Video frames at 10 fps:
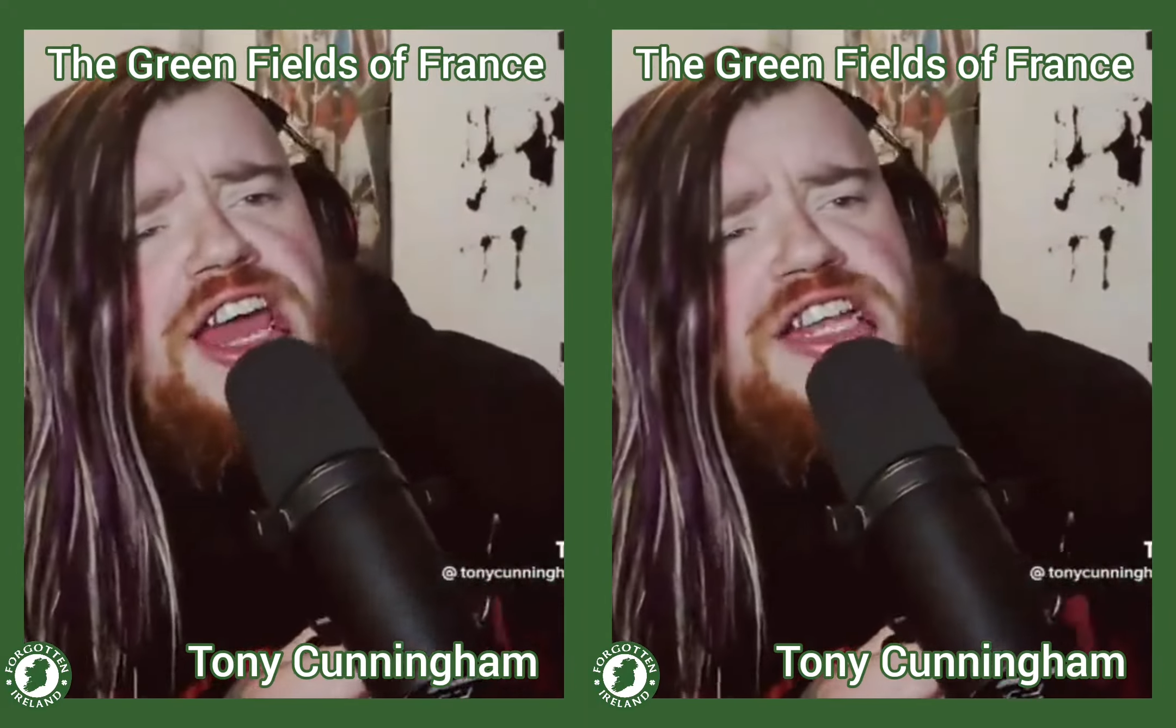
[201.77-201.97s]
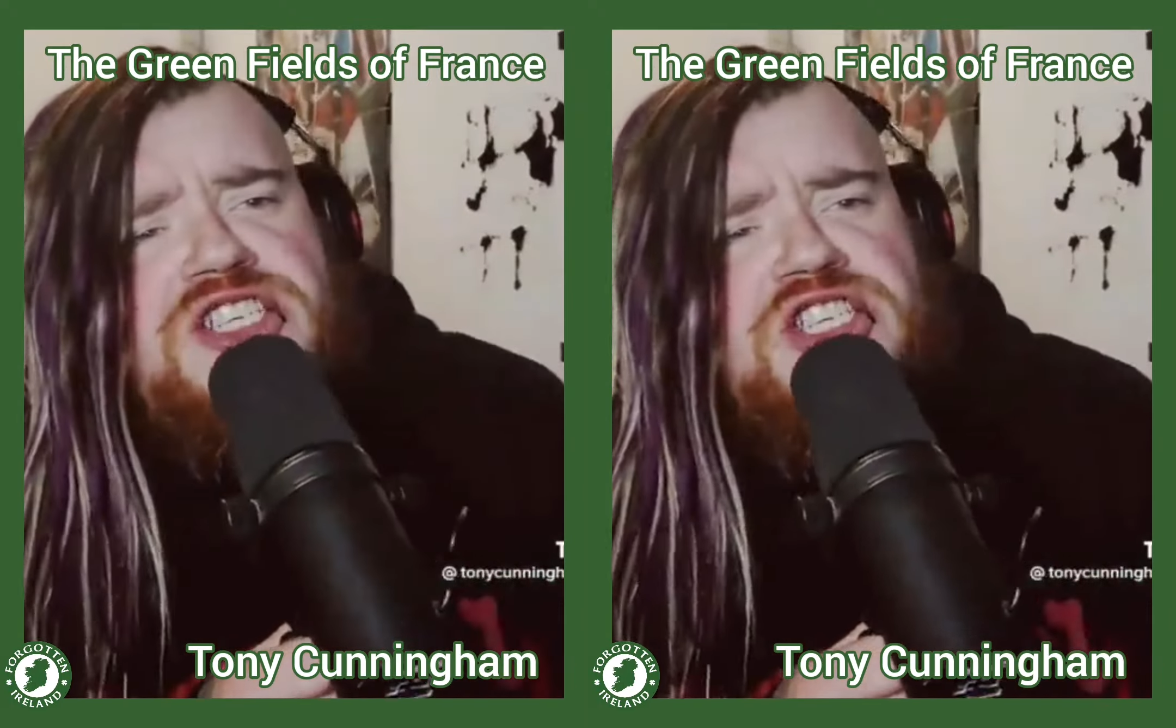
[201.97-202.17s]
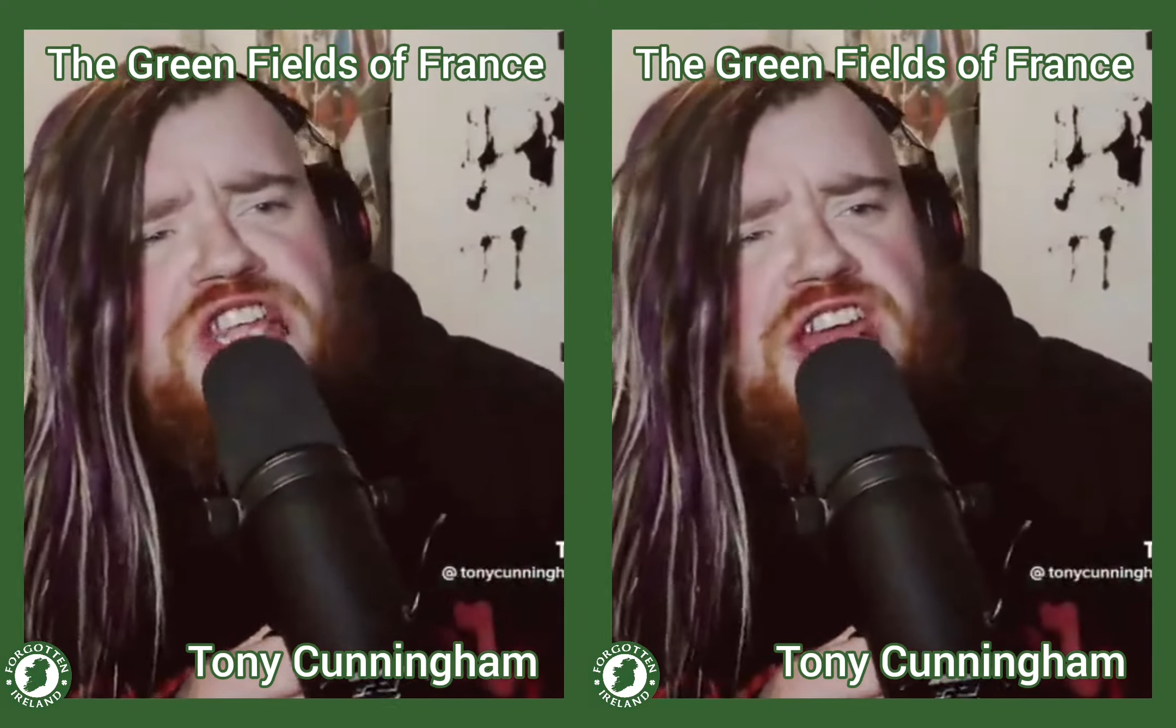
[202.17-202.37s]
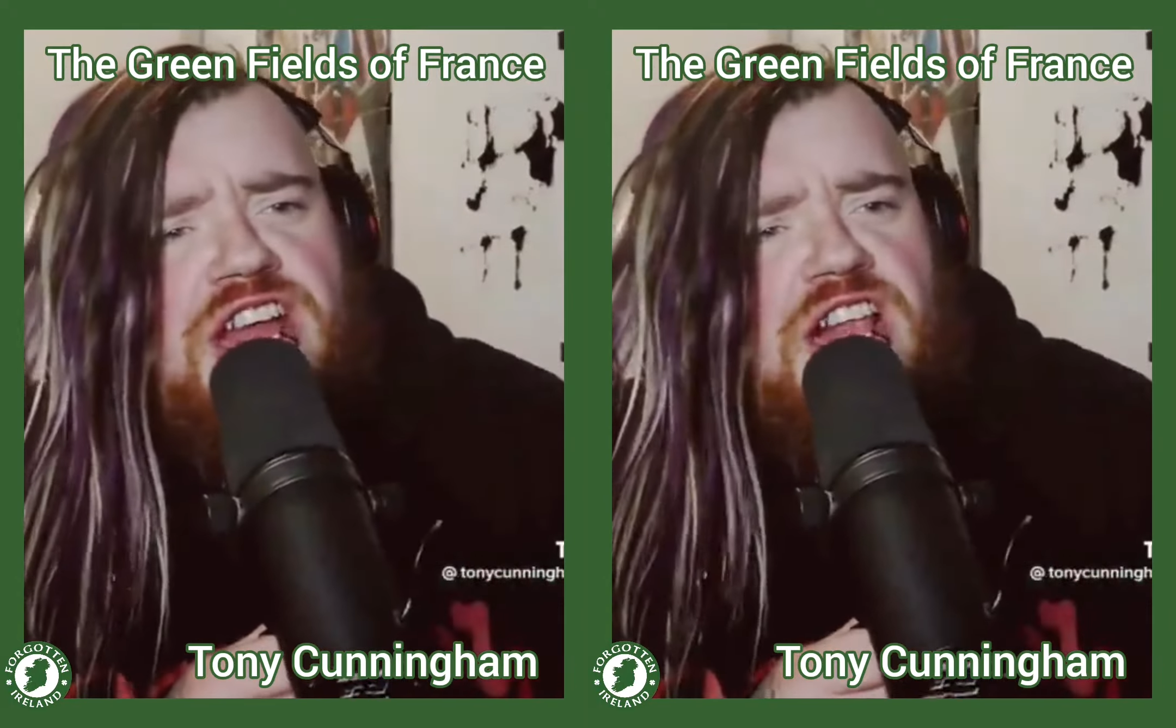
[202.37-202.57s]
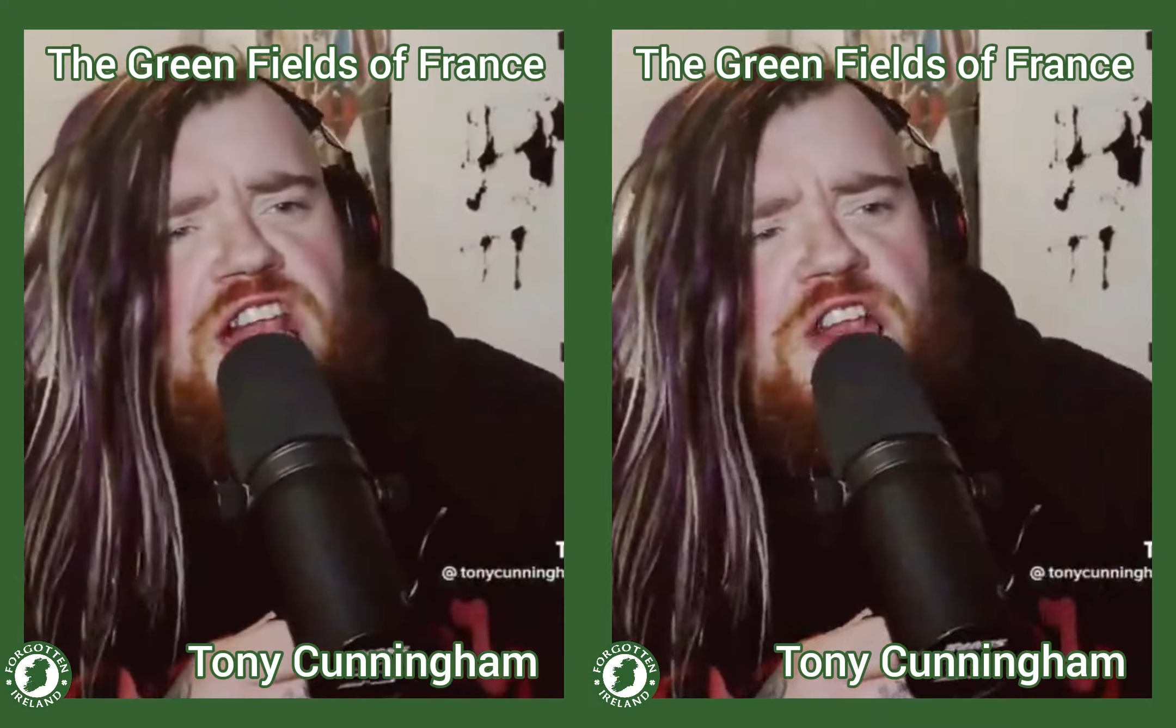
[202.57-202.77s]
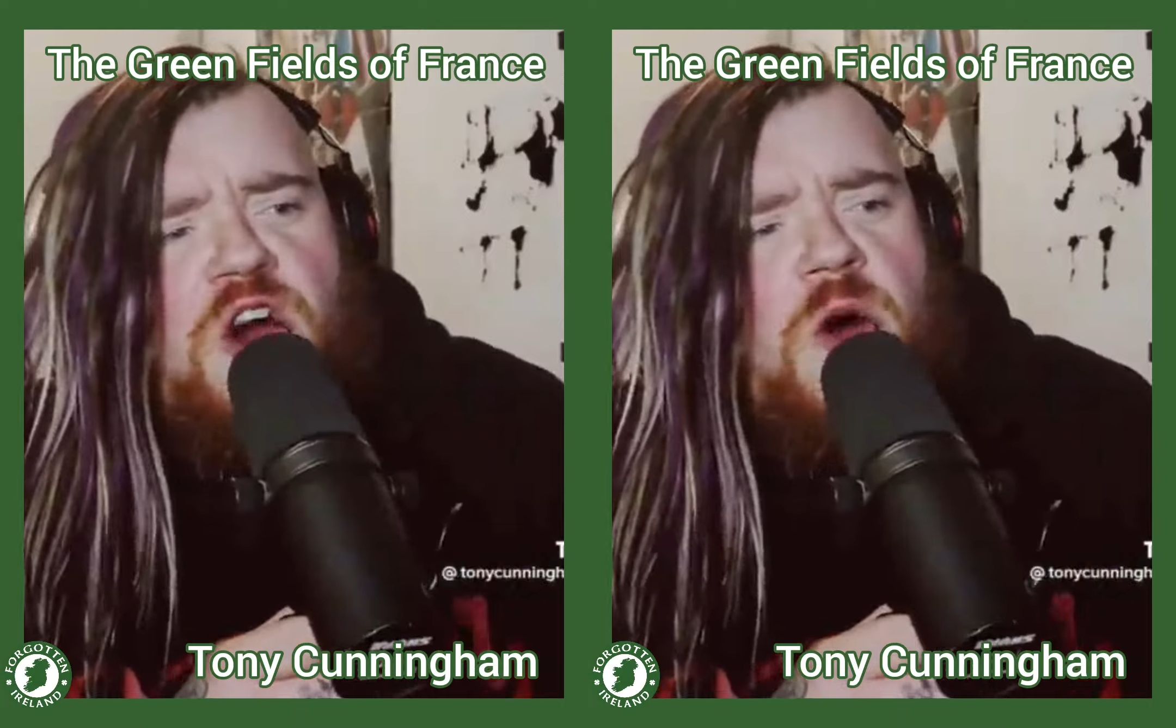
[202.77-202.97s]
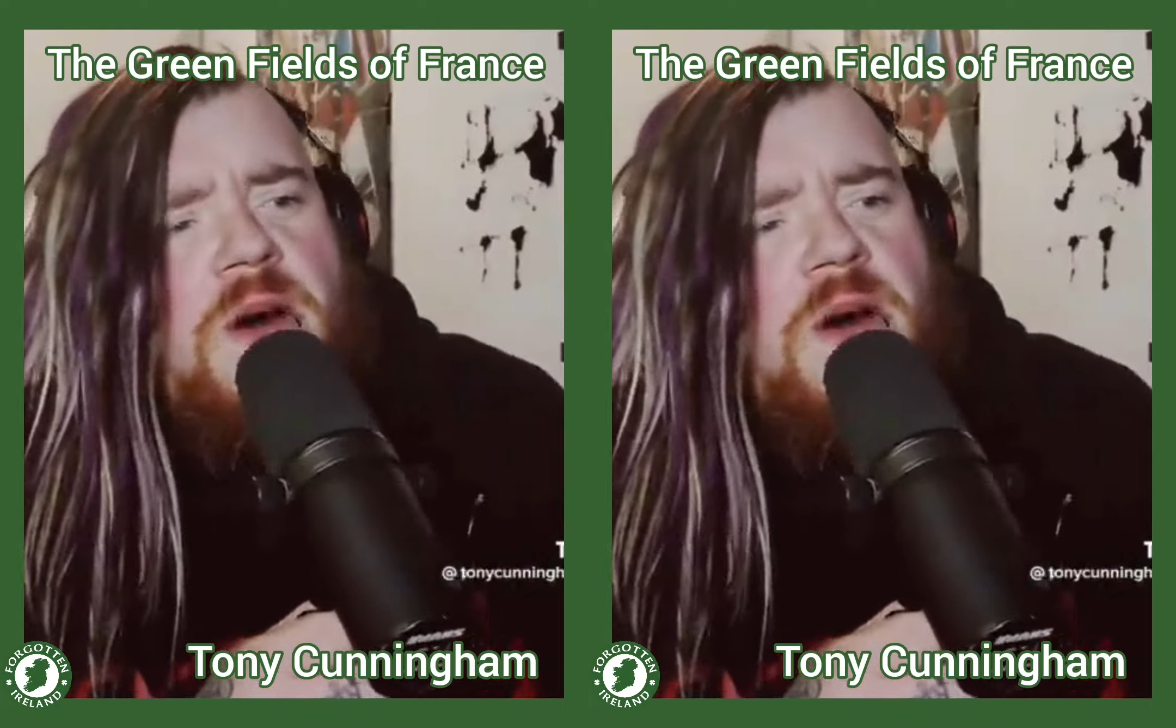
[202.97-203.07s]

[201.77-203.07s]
it's still no